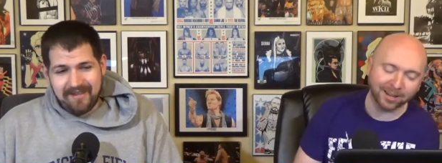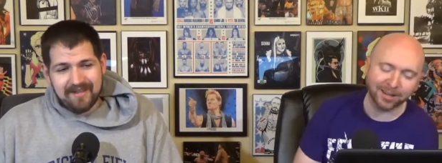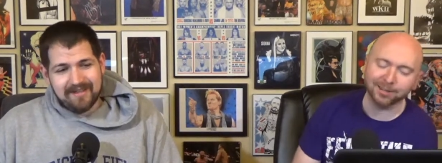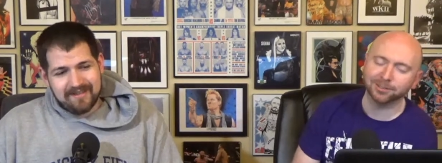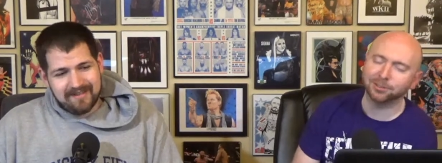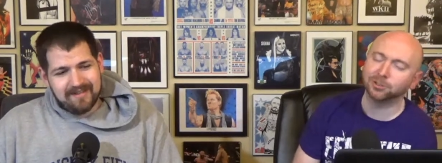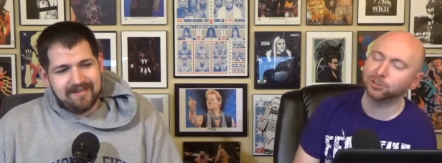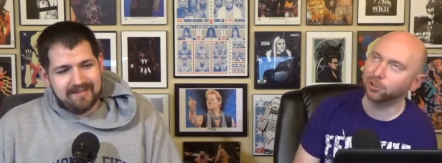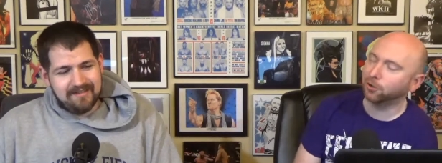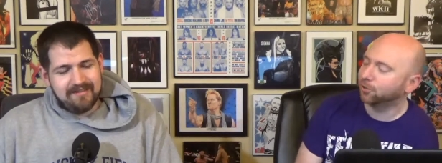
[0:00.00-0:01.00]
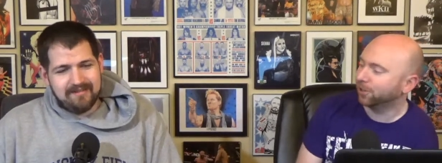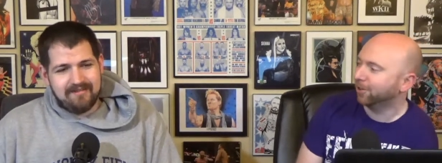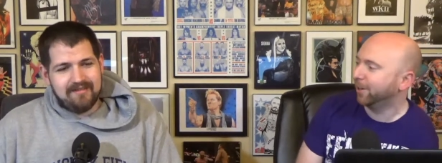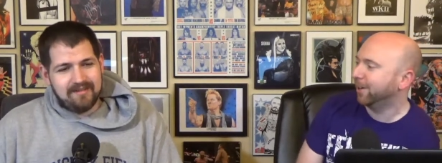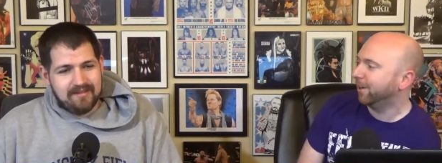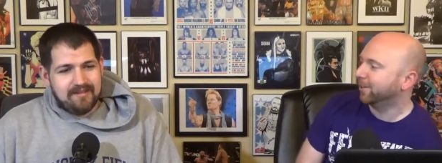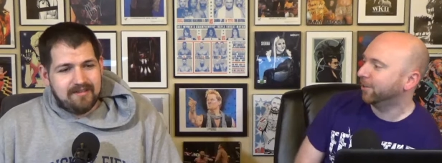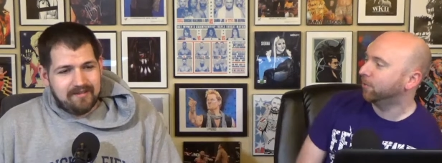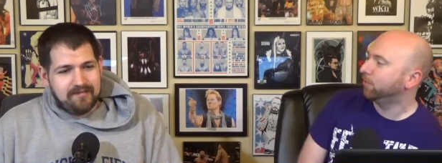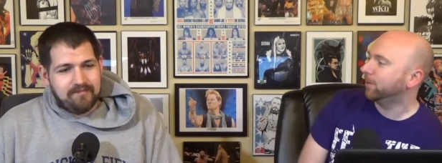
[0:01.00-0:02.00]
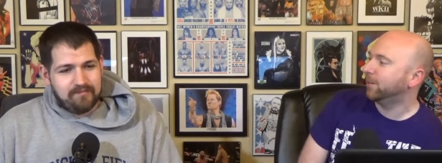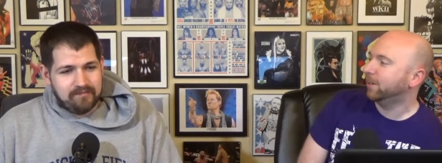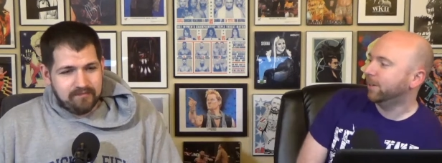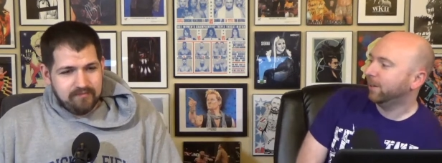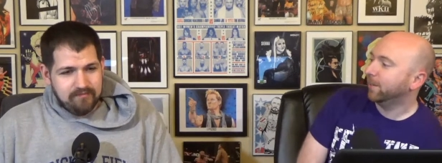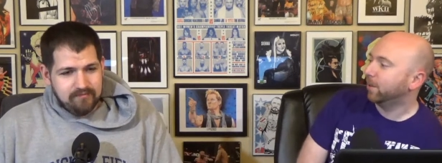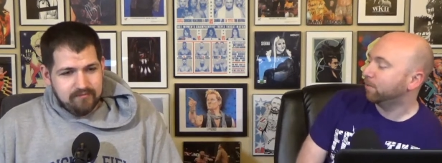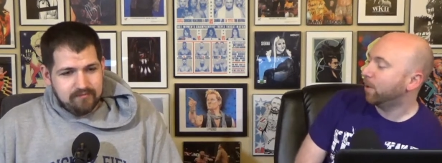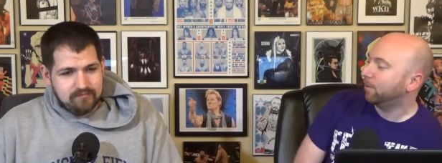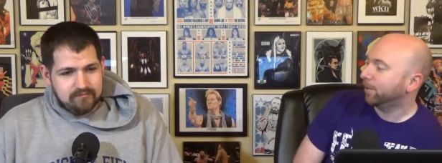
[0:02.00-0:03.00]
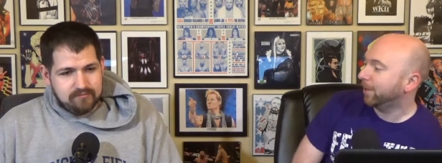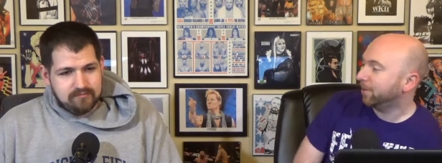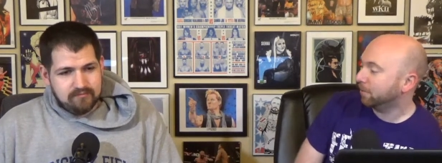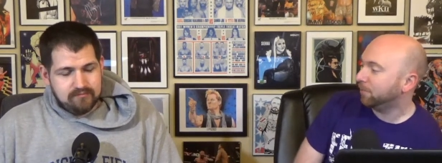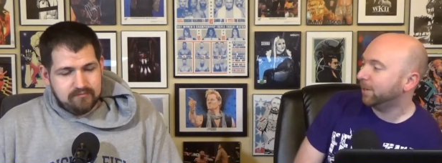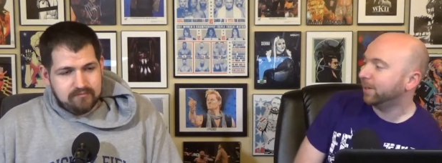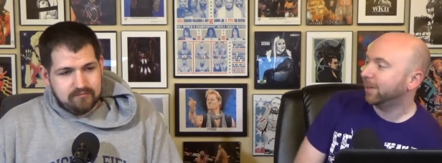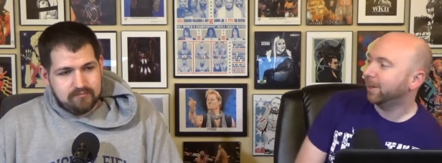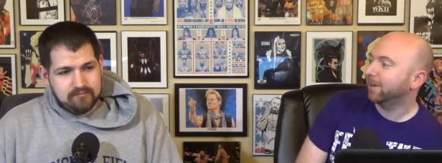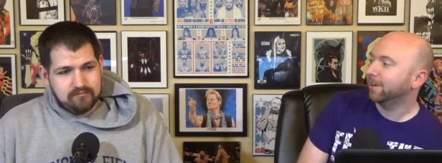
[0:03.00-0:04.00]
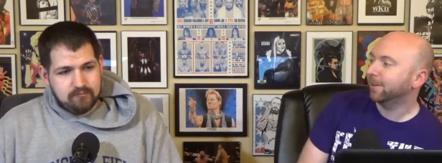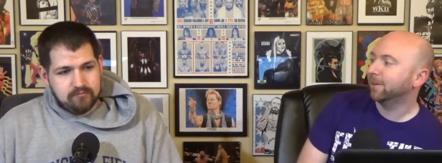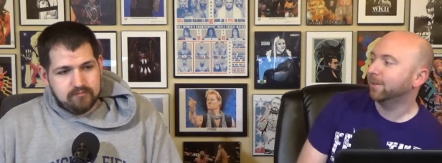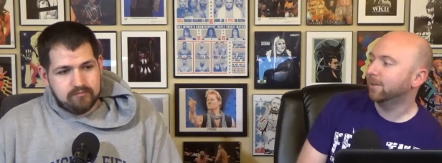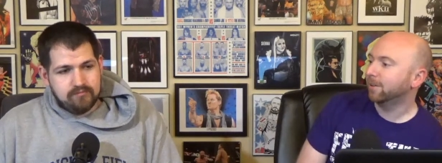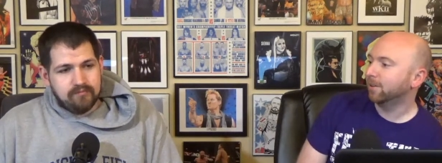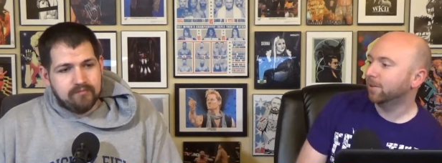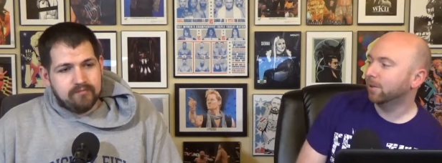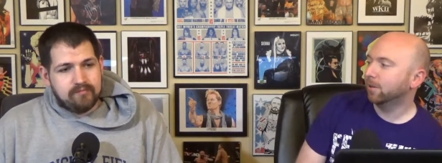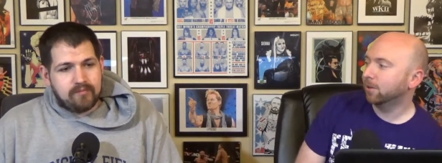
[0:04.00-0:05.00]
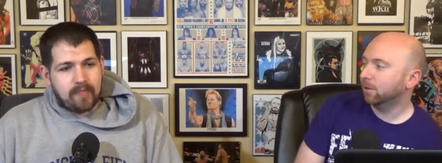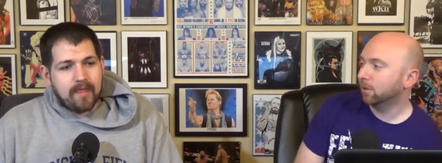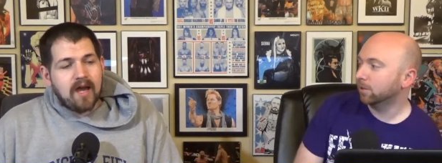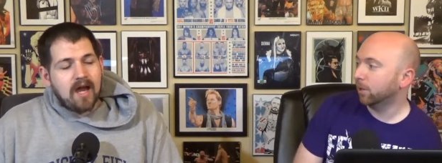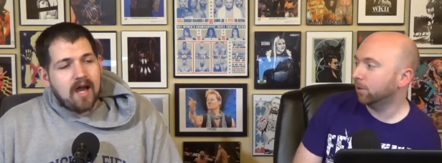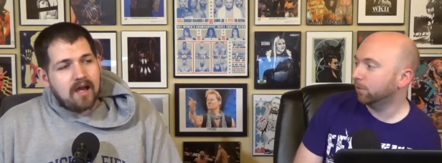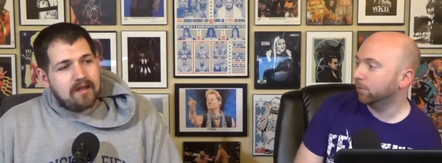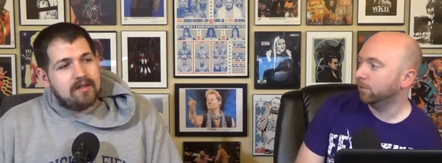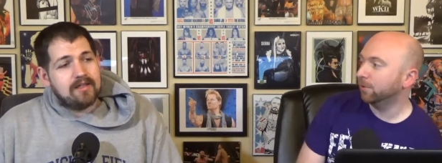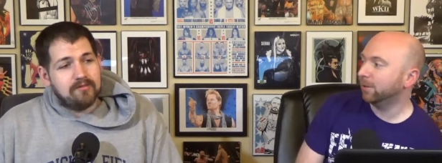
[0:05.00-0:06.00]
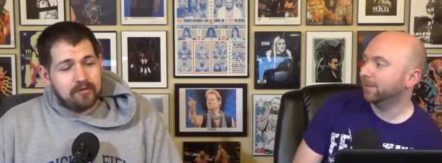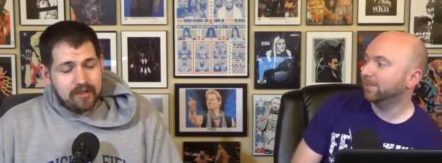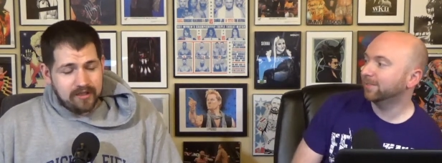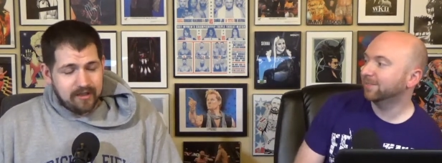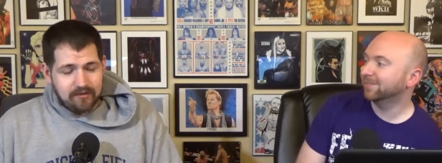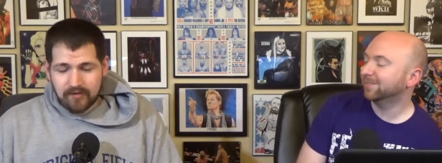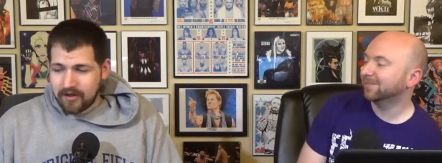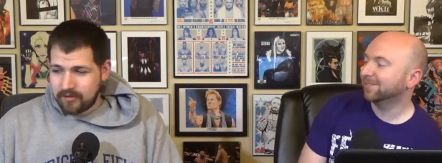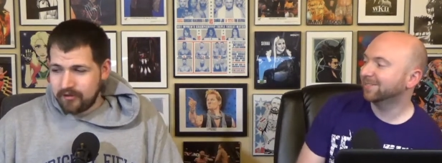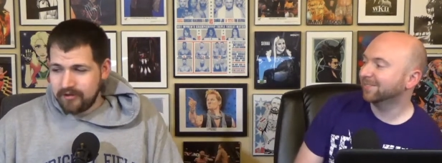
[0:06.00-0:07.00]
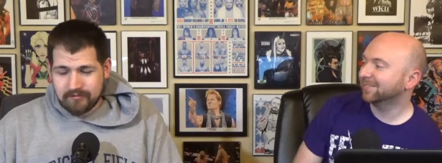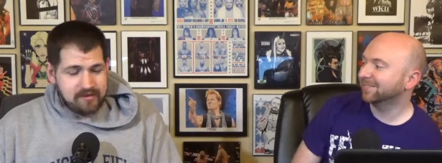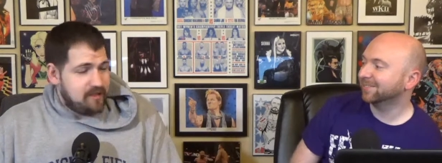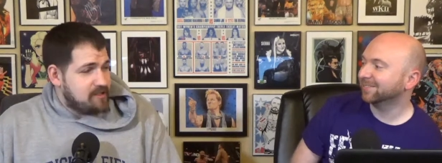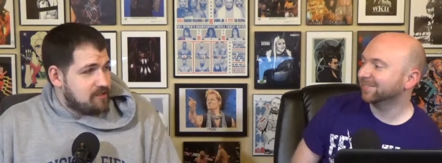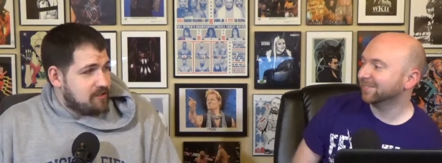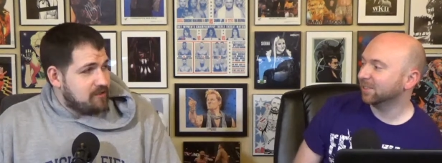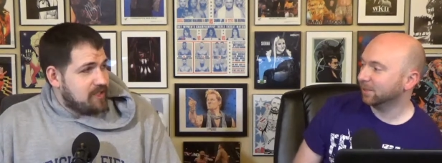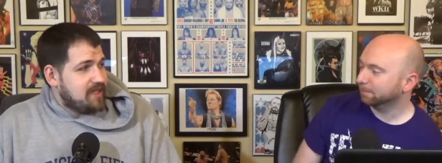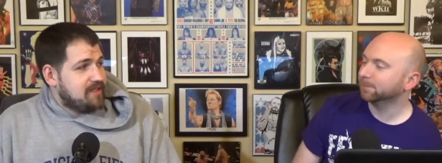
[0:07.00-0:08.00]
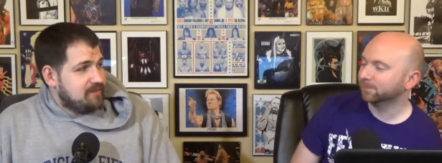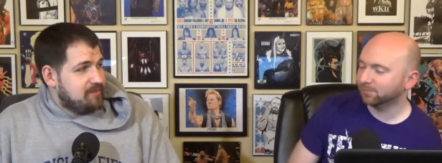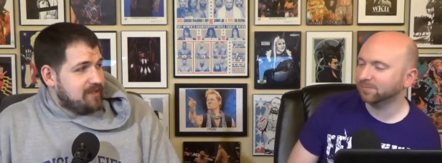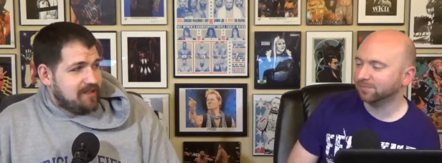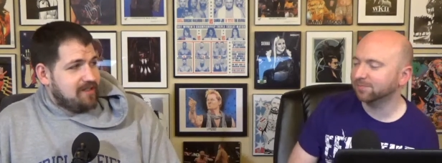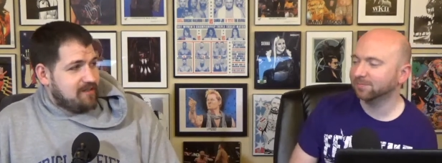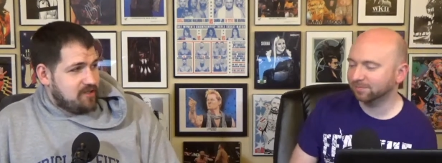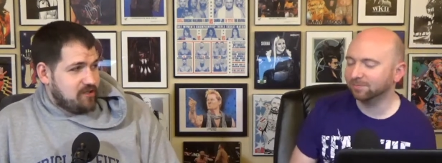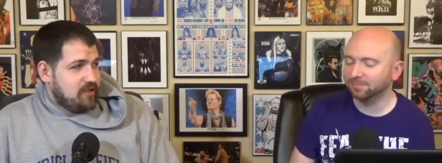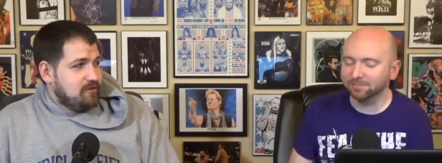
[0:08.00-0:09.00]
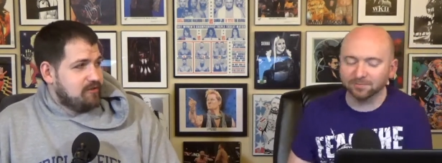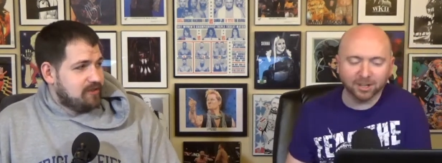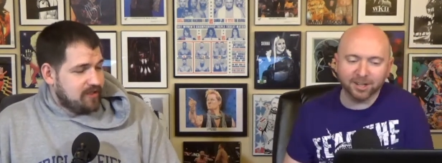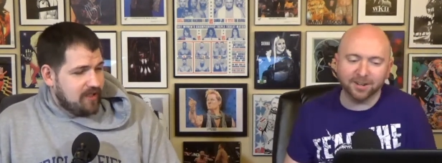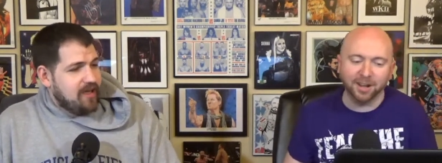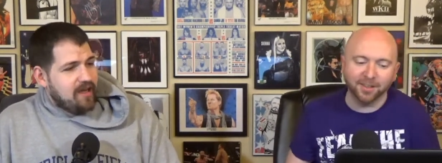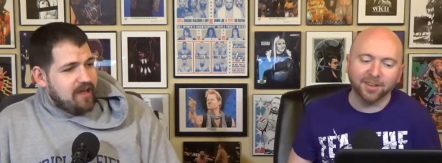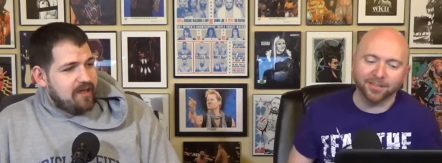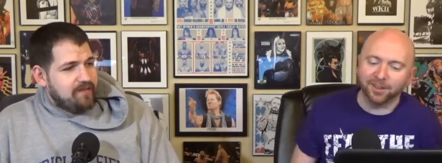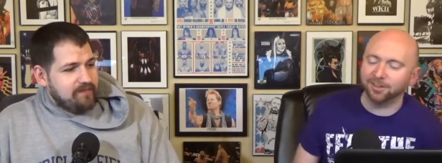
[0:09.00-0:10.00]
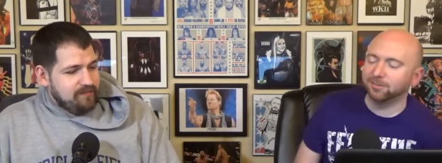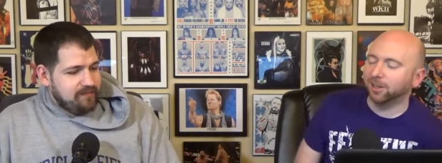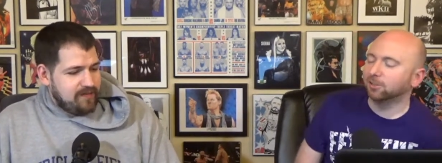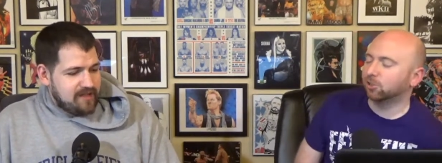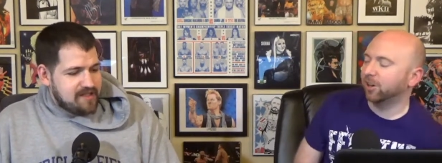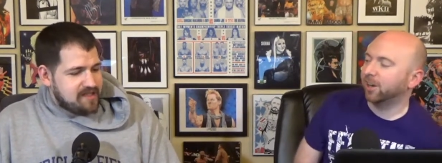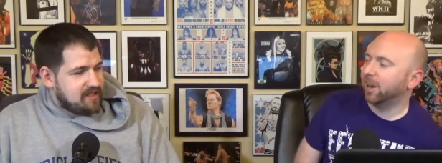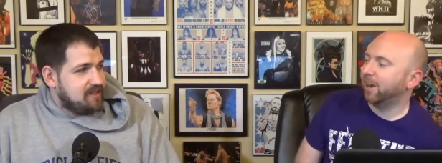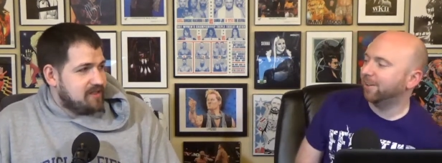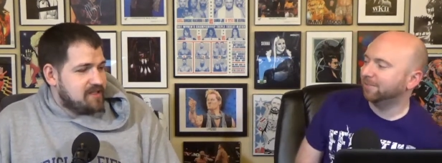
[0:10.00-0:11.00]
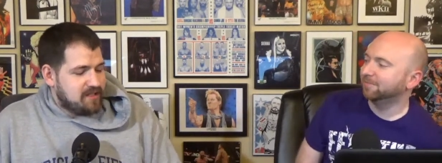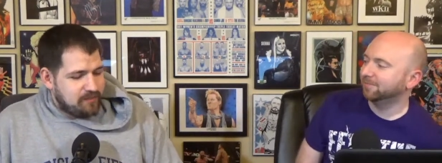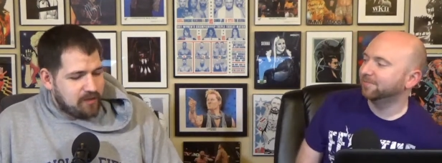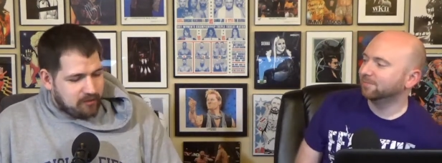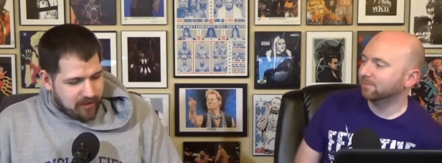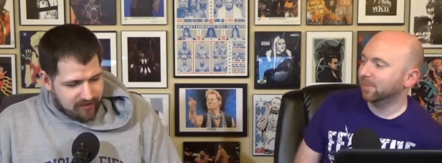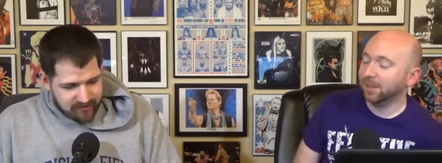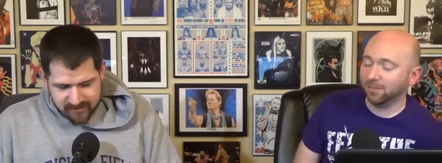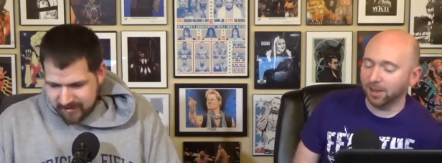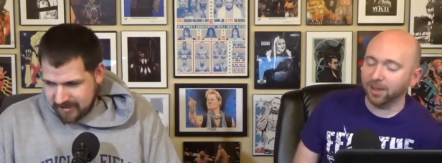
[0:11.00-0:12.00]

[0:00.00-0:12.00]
Speaker 1: Yeah. he is so turning on Kofi, and that'll probably end up being a uh, a title feud.
Speaker 2: Funny enough, I thought he was going to turn at the beginning of the show.
Speaker 1: Yeah, no, they'll they'll drag This is, it out. this is going to be a while. this is